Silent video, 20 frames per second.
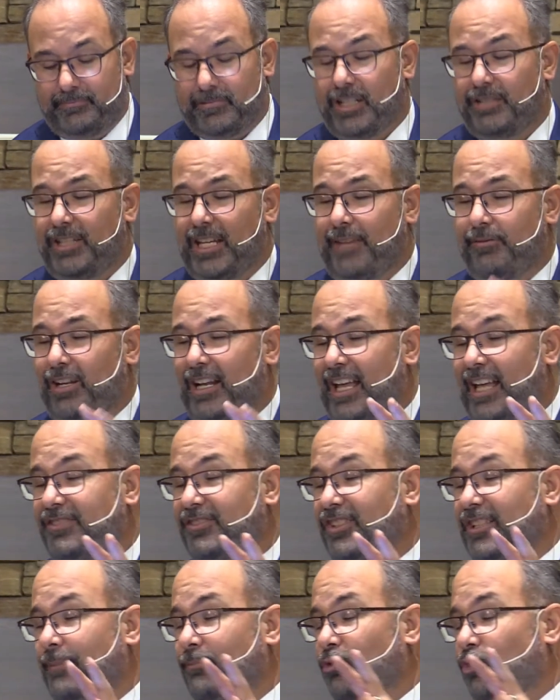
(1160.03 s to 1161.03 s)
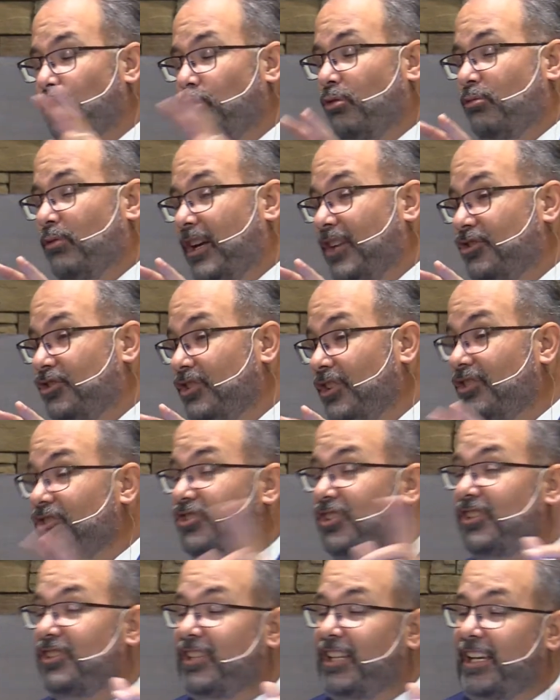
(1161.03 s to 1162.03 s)
David asks him 2 questions,
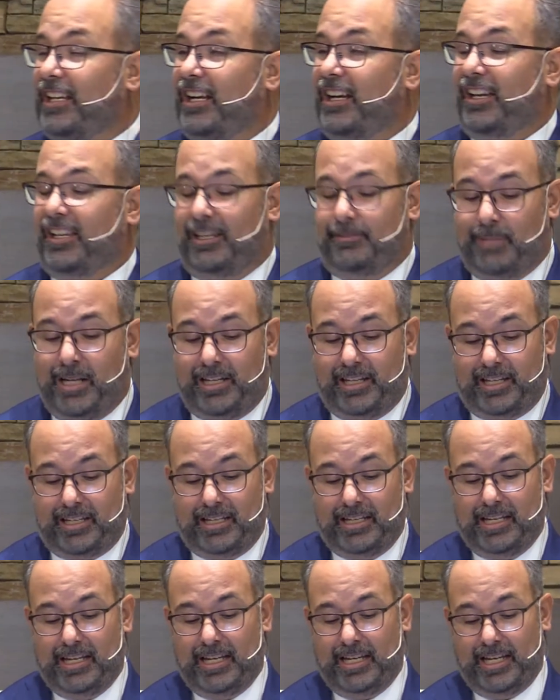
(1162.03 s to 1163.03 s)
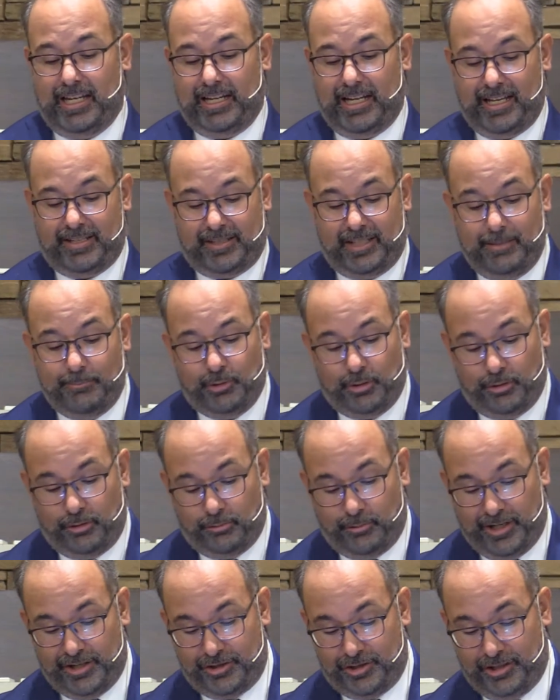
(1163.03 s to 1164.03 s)
just like Ahimelech had asked him 2
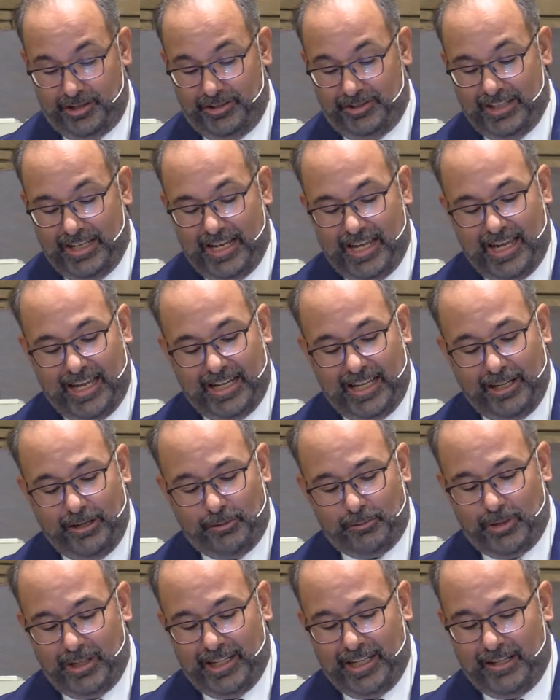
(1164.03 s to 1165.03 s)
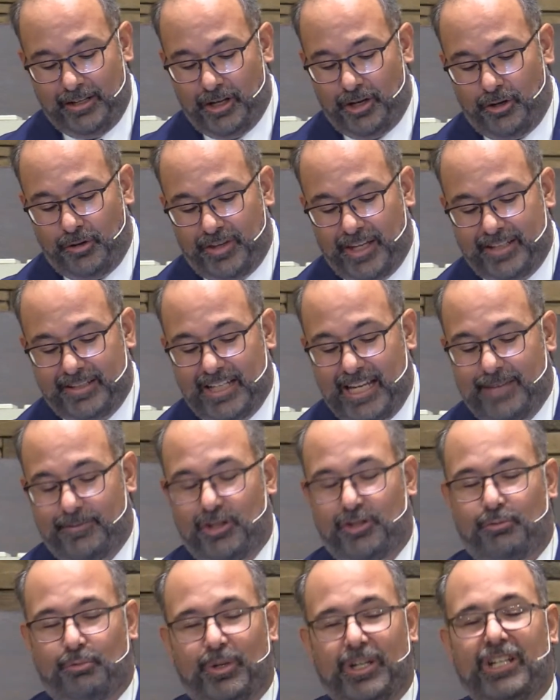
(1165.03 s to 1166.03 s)
questions. And I don't really know that
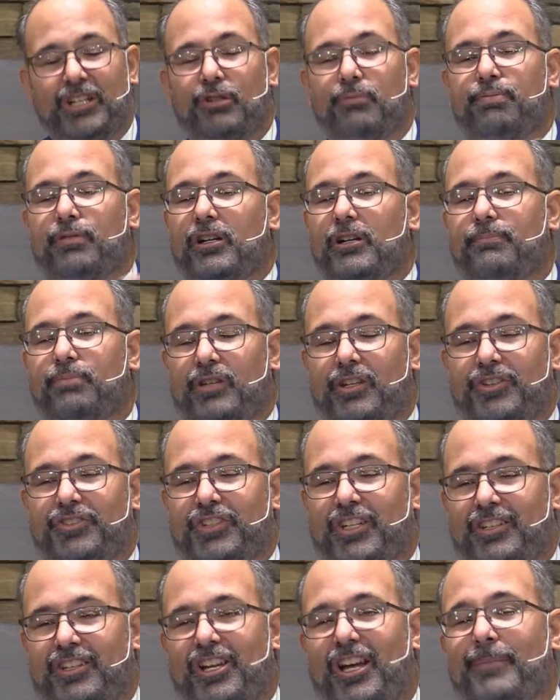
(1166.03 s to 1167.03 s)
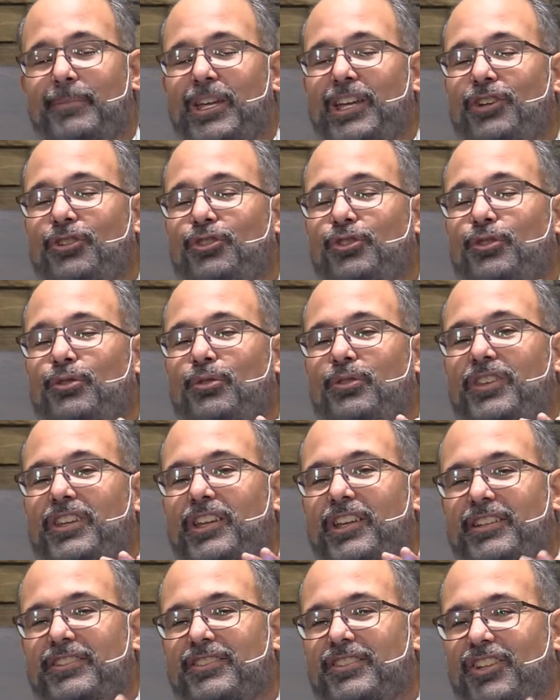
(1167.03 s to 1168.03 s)
David's real purpose in coming to
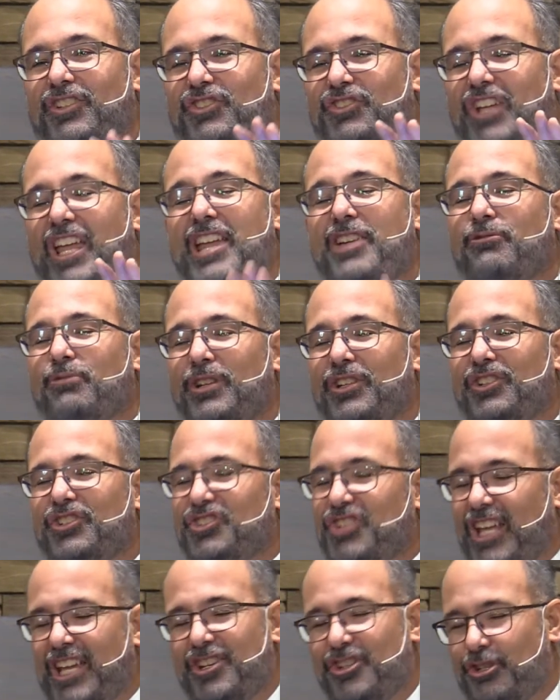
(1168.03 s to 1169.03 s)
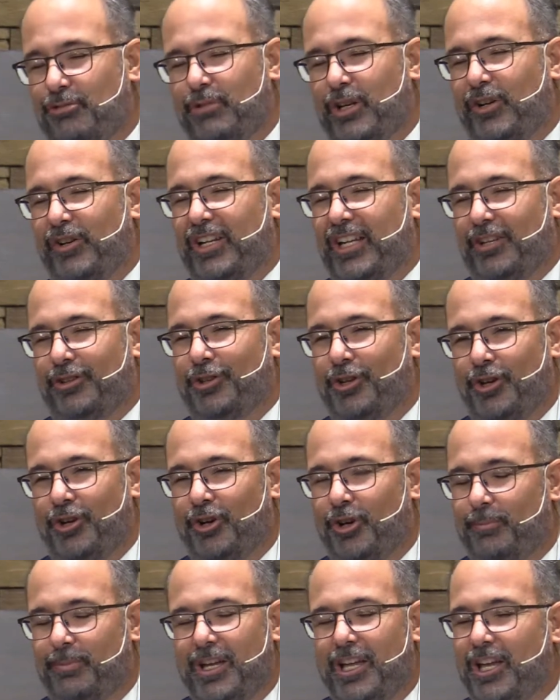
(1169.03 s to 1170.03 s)
the sacred sanctuary at
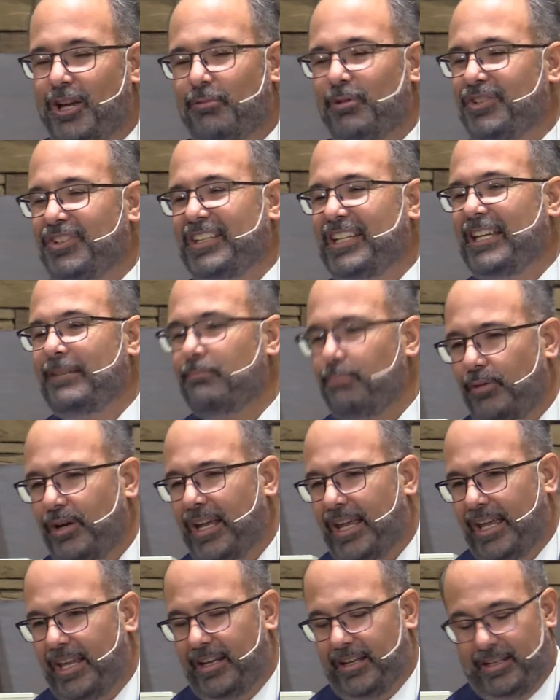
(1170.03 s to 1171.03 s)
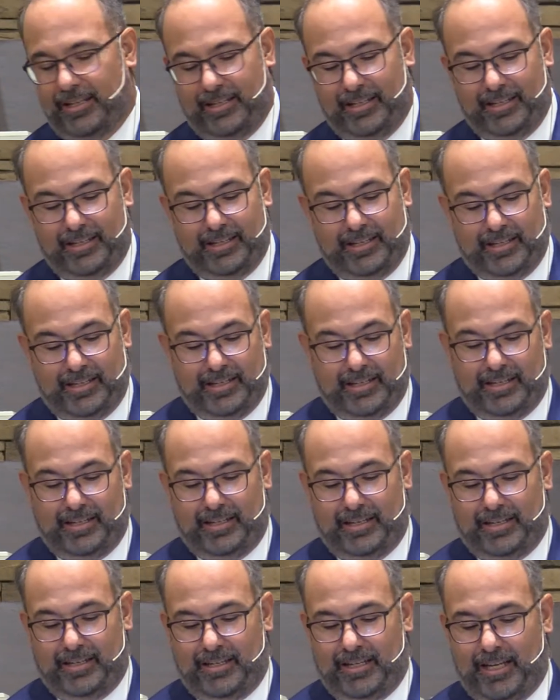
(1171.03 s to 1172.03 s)
Nob was to get bread.
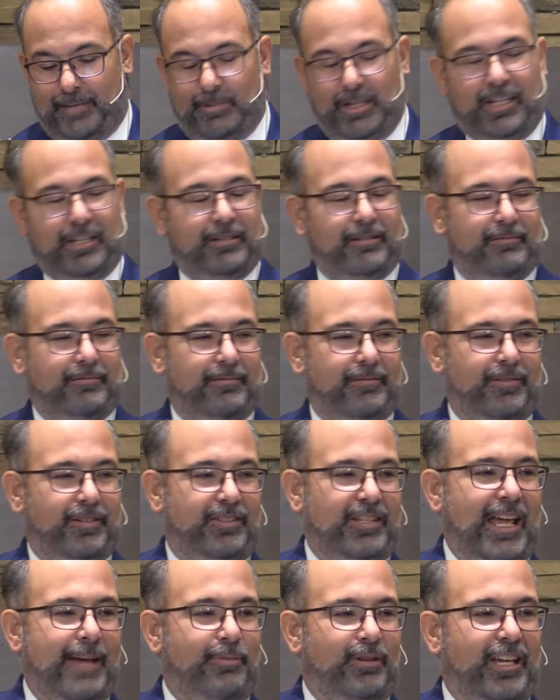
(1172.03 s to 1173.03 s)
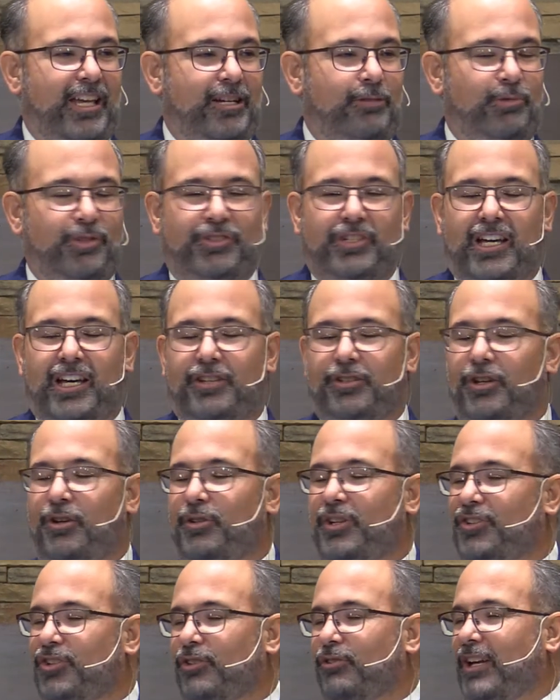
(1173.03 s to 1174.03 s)
I mean, the tabernacle was not
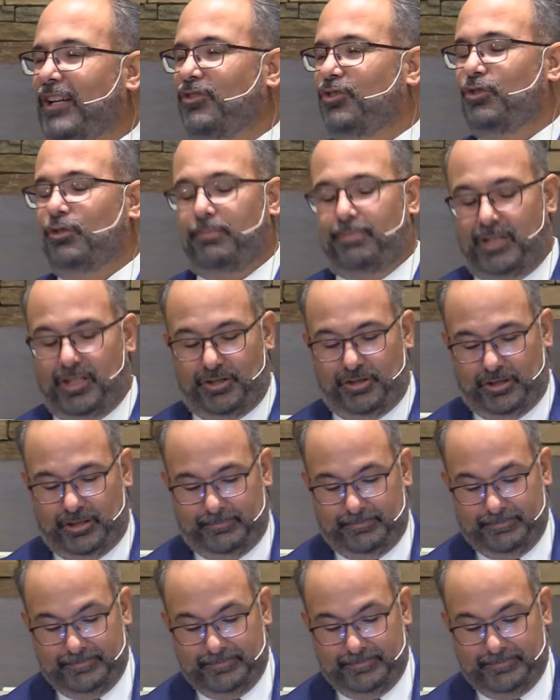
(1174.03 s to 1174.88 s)
known as a great soup kitchen.